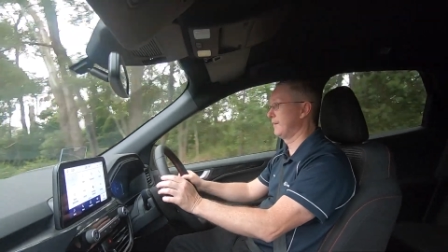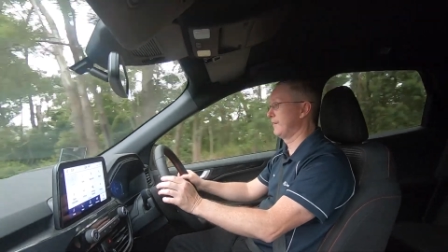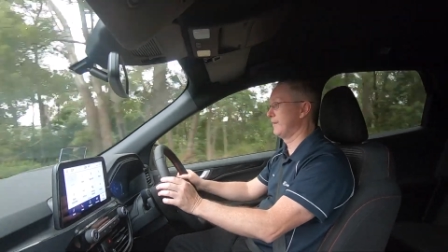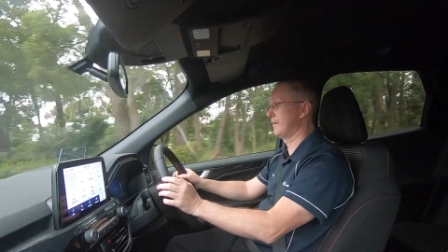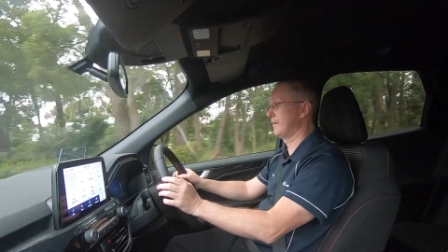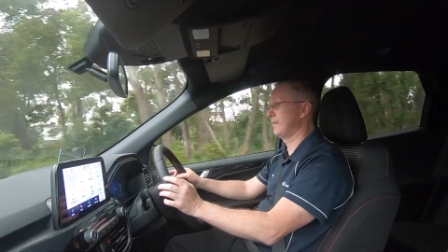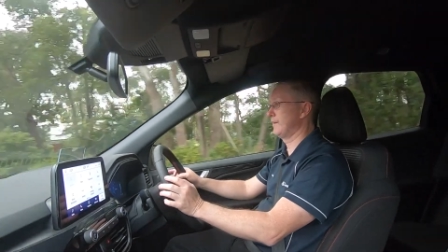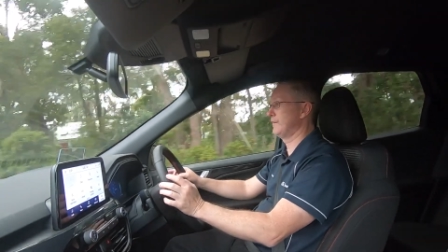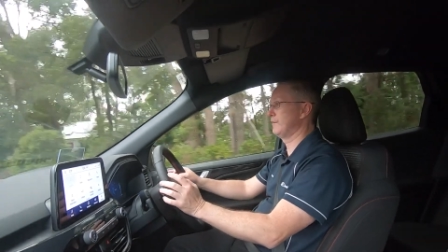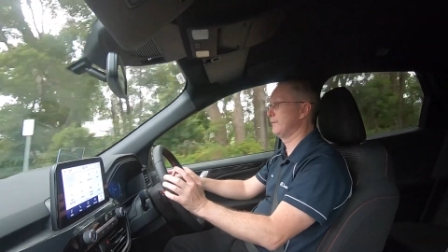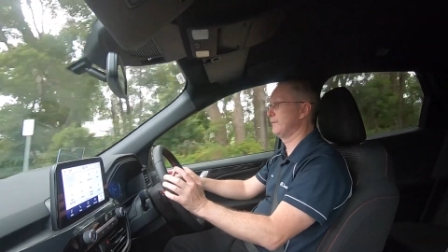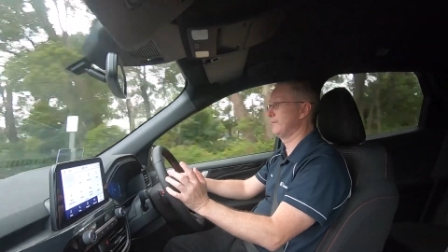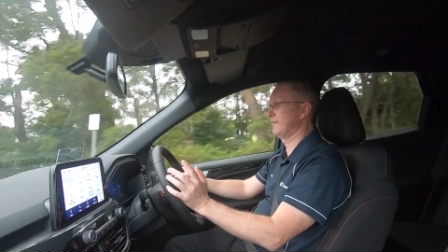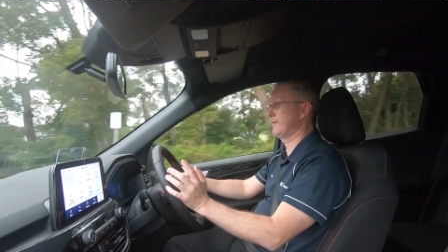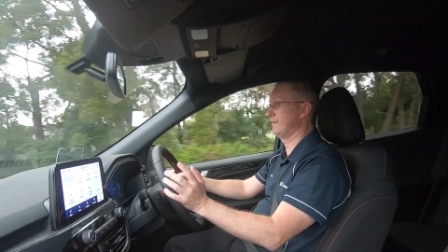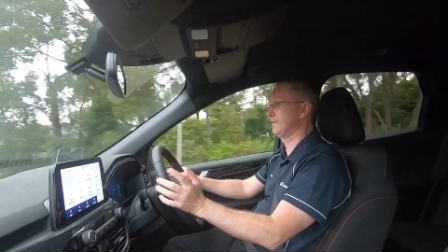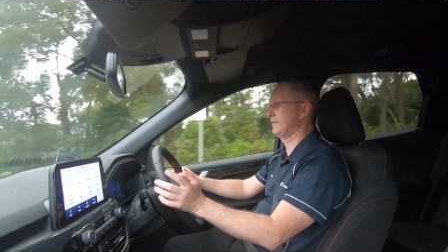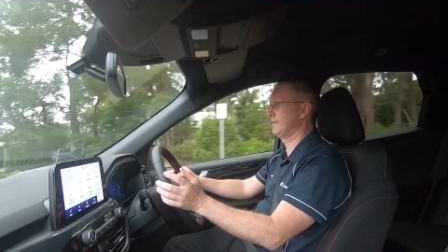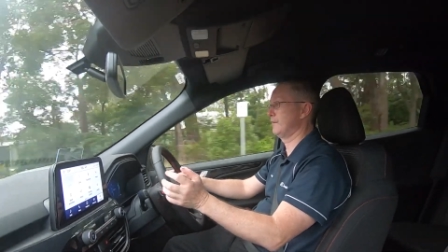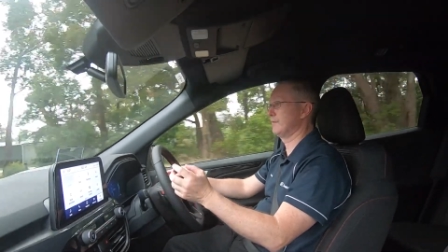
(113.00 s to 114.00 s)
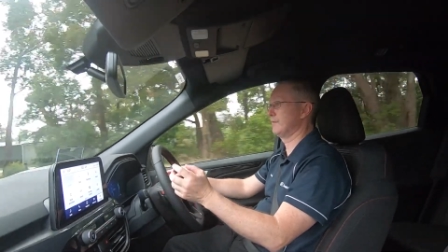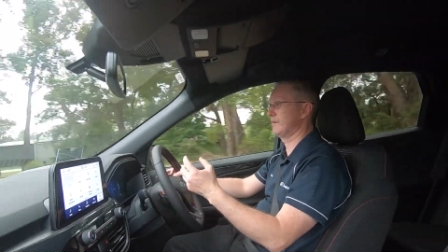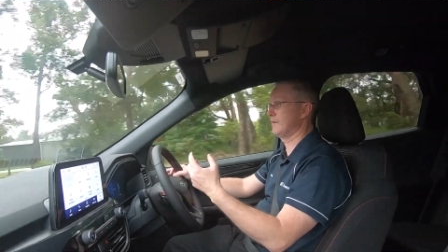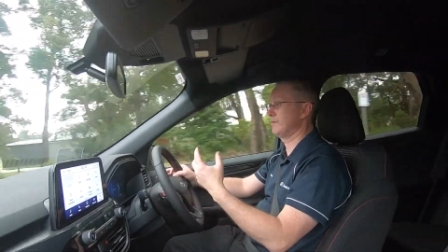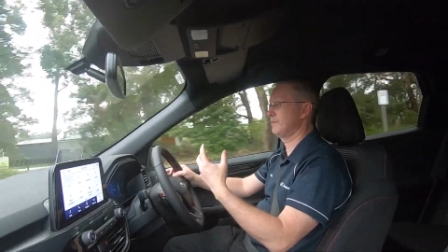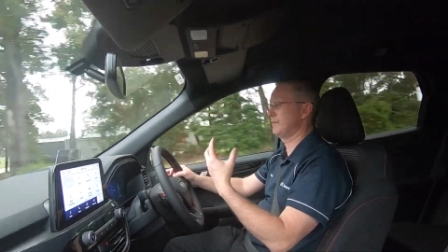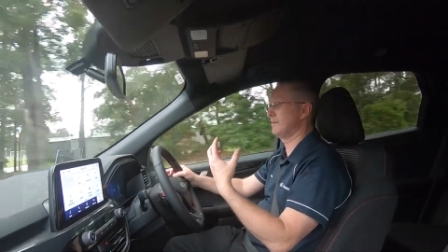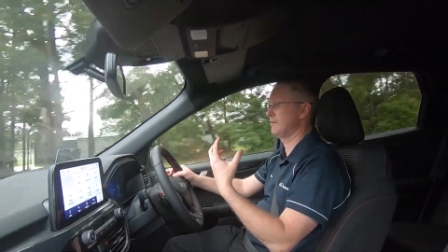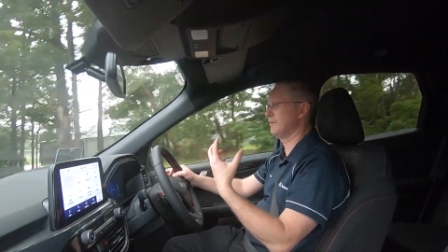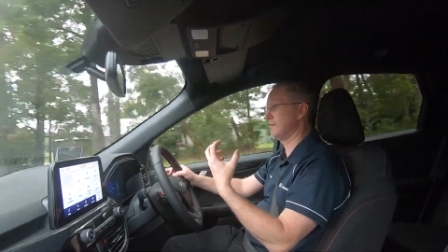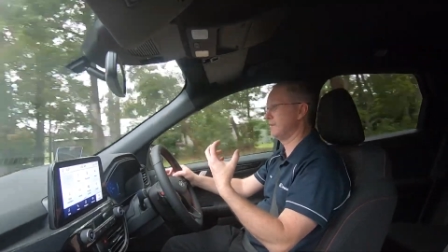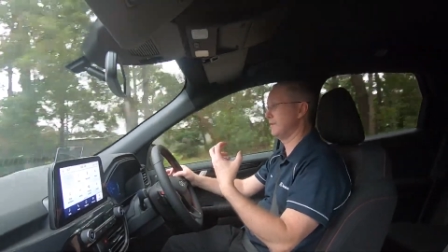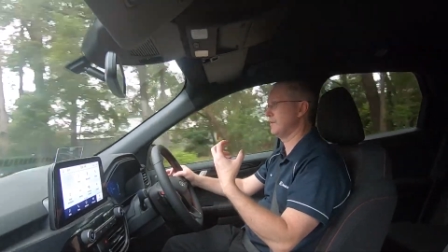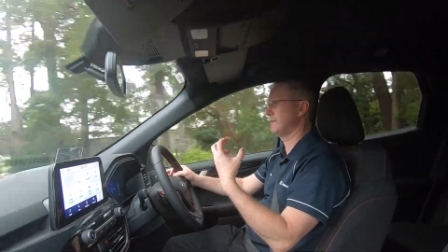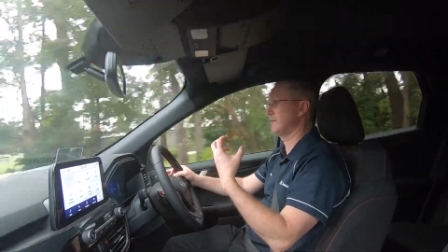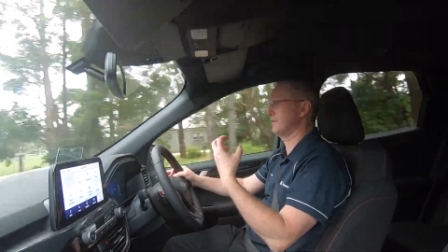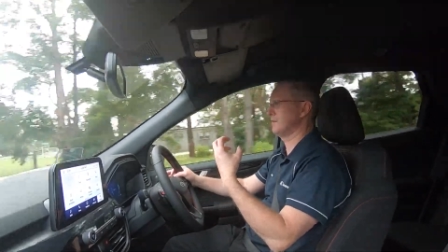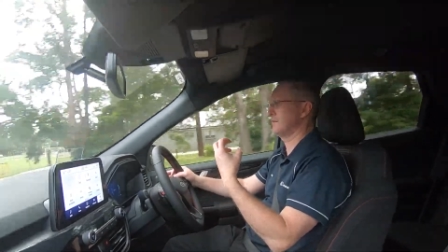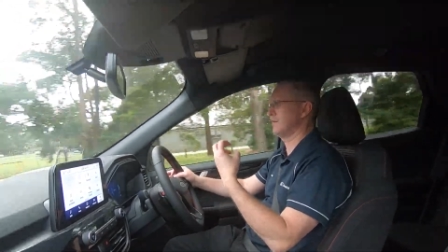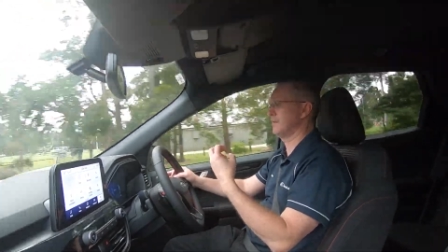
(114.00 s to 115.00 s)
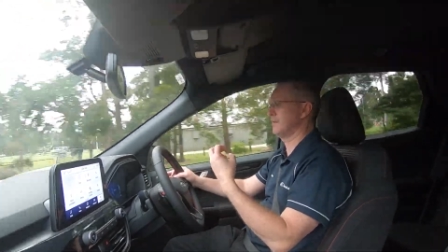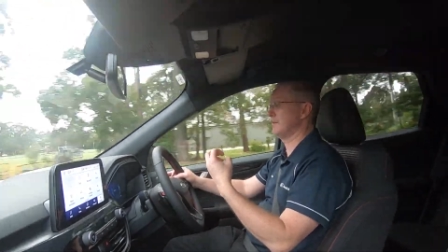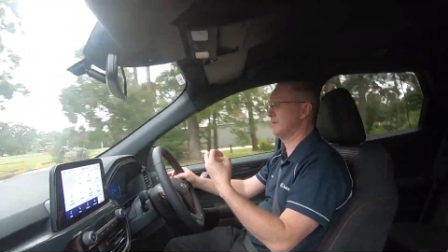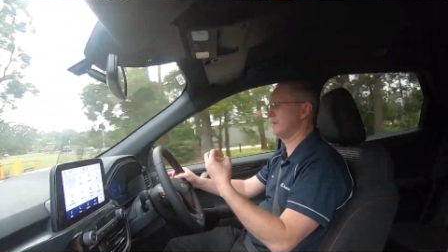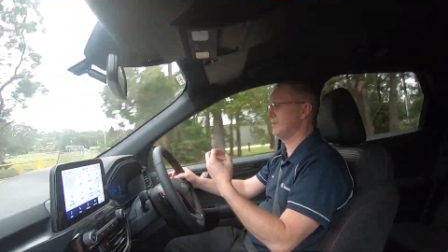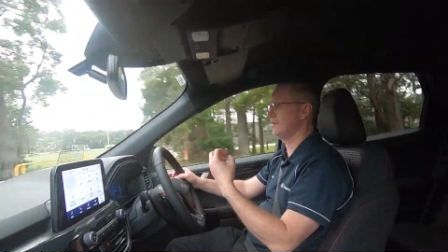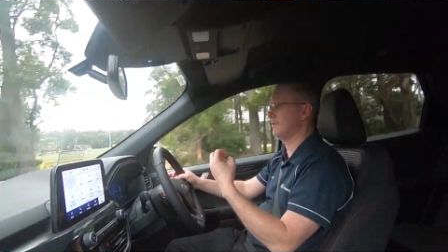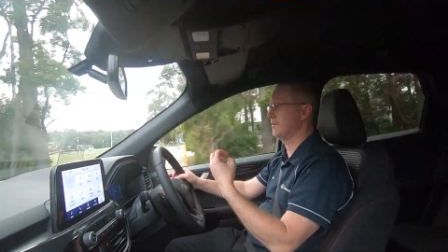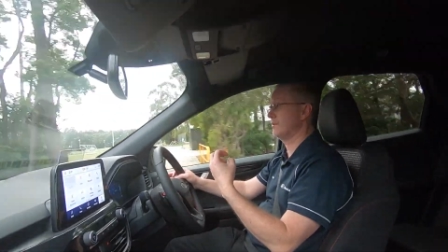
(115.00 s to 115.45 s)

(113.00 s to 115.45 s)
And the first thing I noticed is you